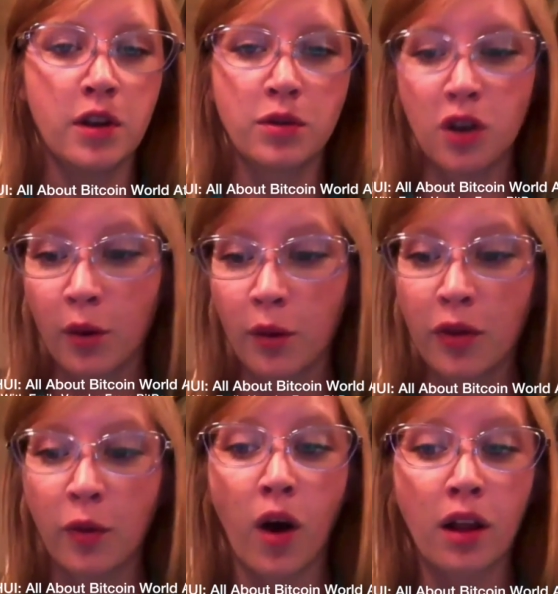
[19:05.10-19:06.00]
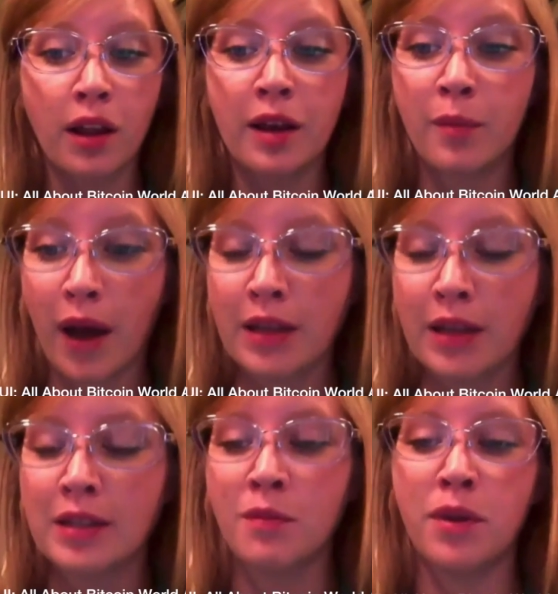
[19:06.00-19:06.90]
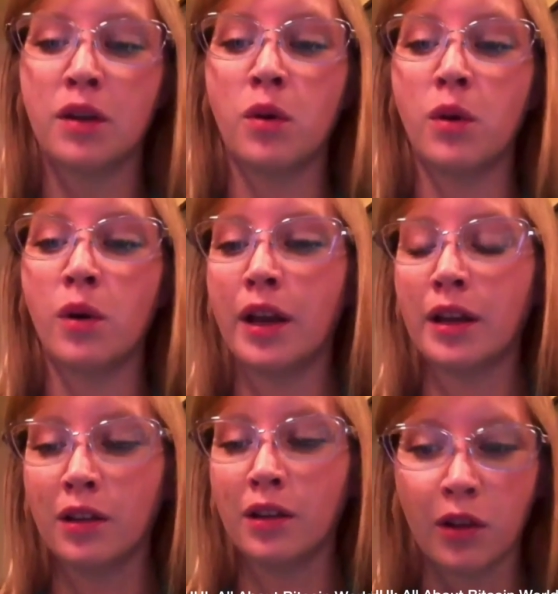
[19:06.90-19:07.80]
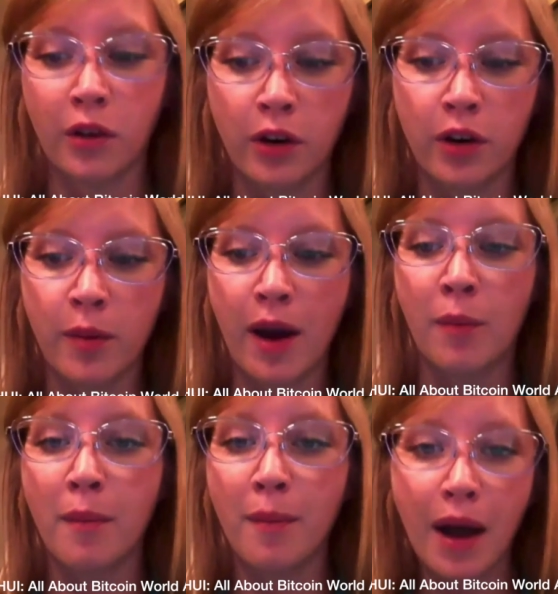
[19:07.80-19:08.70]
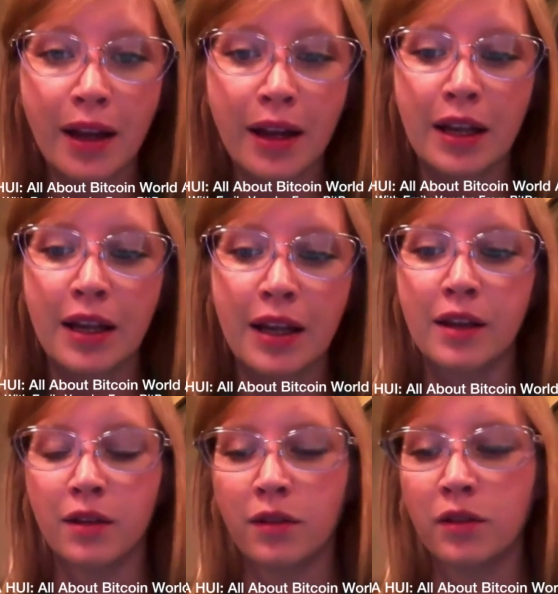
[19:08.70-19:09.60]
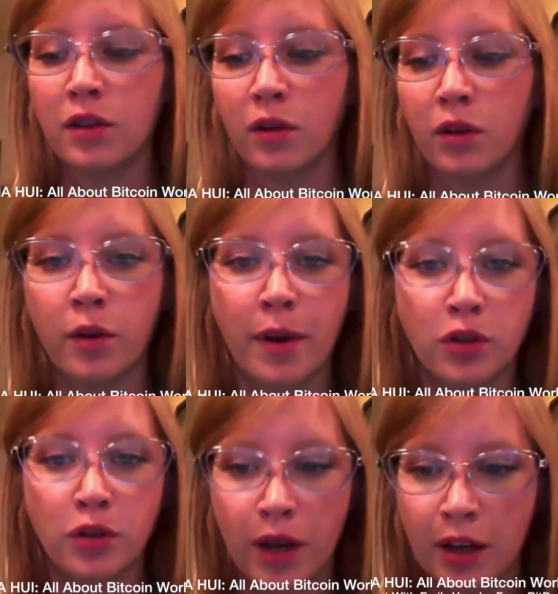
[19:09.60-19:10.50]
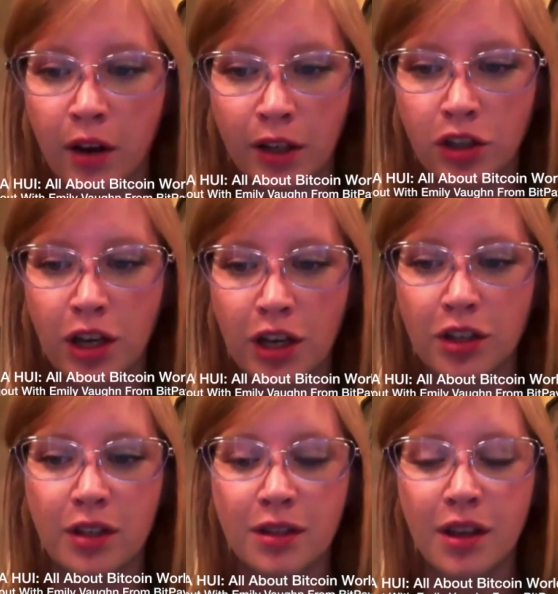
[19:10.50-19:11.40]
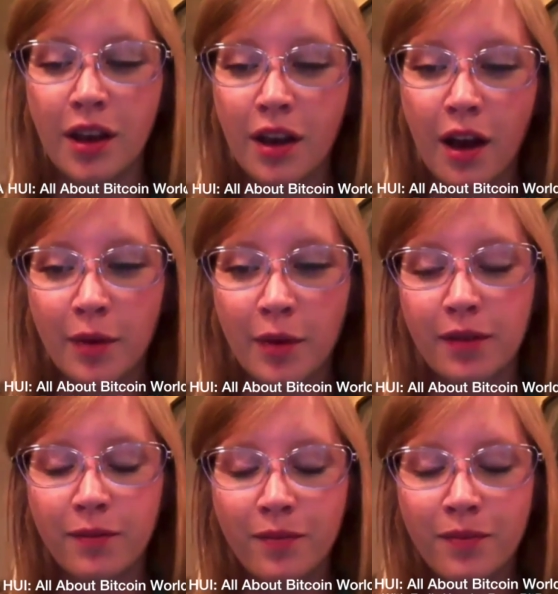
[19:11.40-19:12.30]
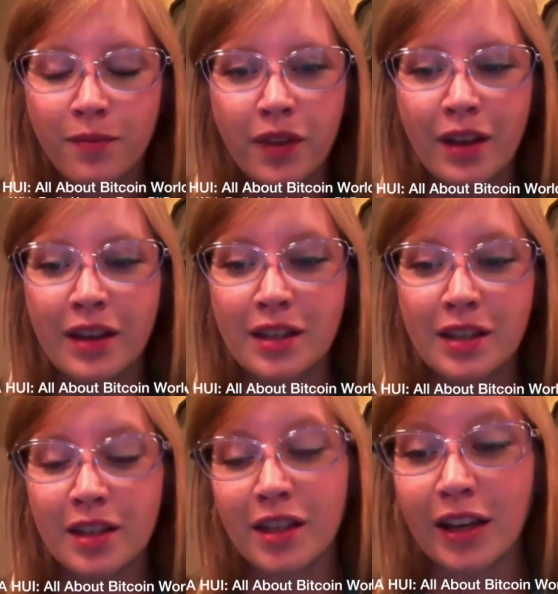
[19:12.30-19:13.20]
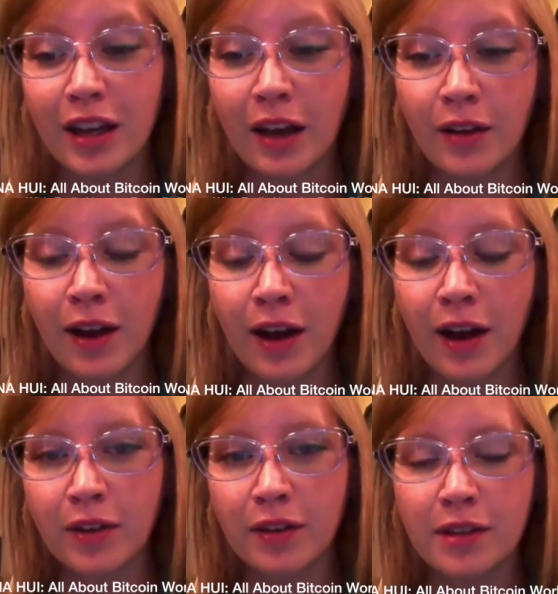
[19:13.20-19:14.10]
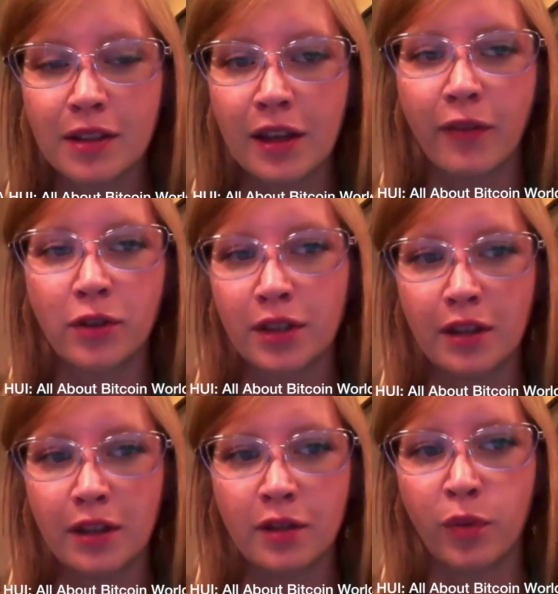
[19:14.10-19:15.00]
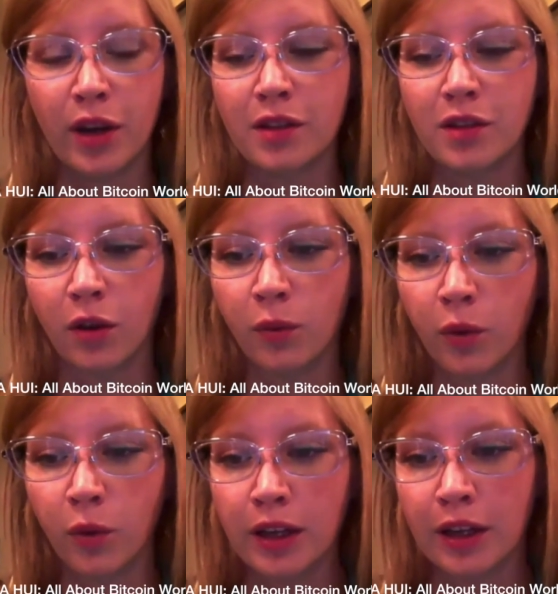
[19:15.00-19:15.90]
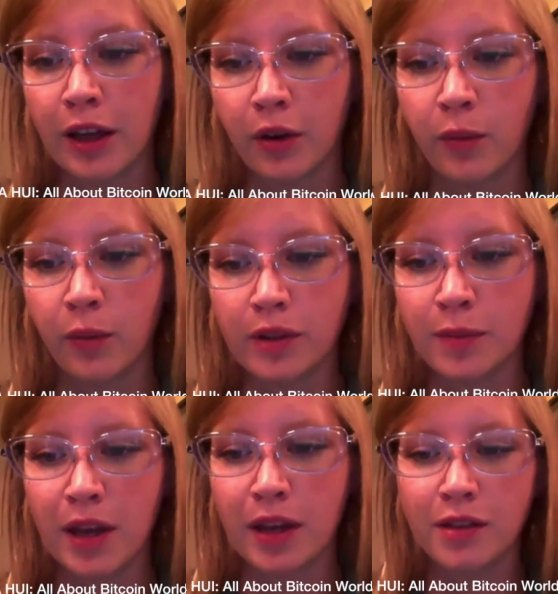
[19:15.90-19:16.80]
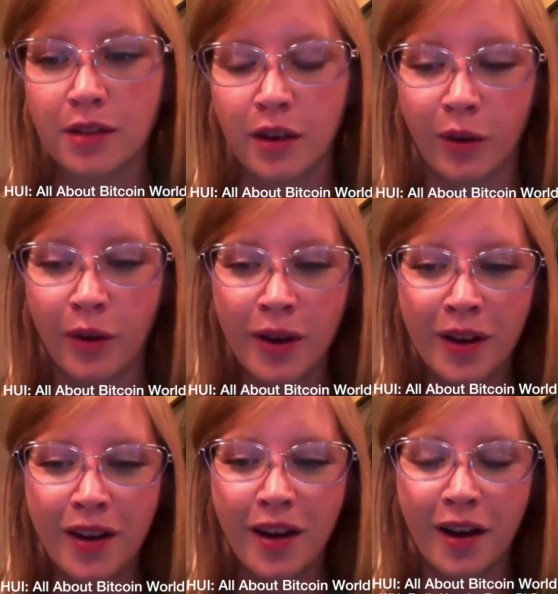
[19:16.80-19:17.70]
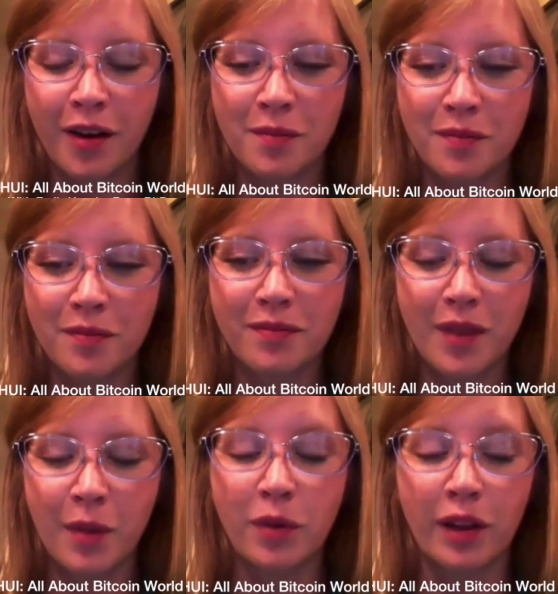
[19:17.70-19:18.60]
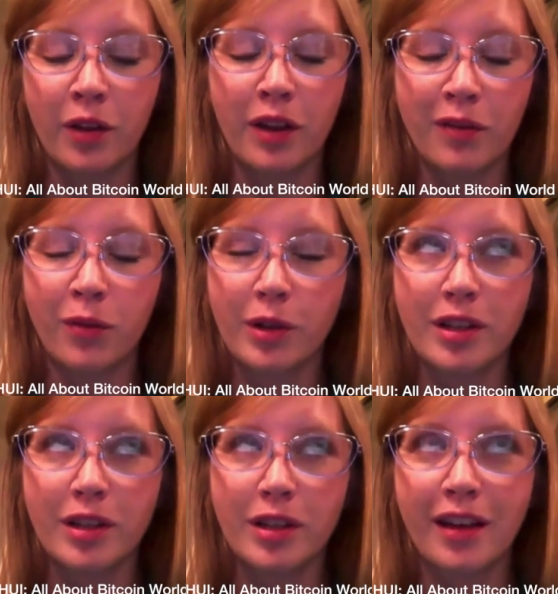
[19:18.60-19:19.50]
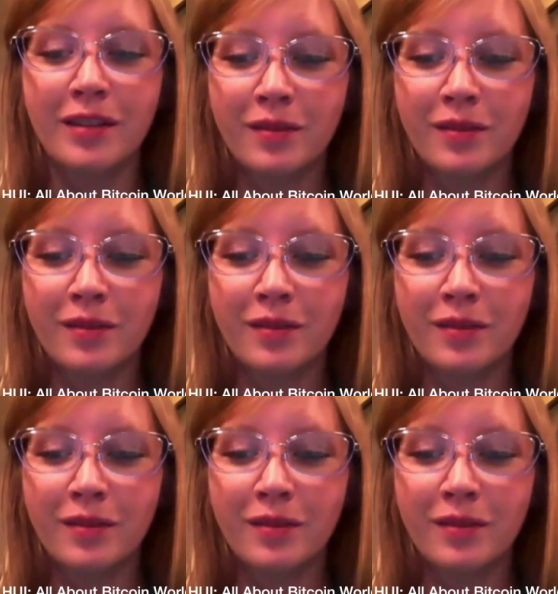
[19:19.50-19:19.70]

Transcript: start with a wallet, buy some Bitcoin, learn about mining, learn about trading on exchanges. I mean, it's exciting. I haven't ever seen these brands all working together in one space, so I'm really looking forward to that.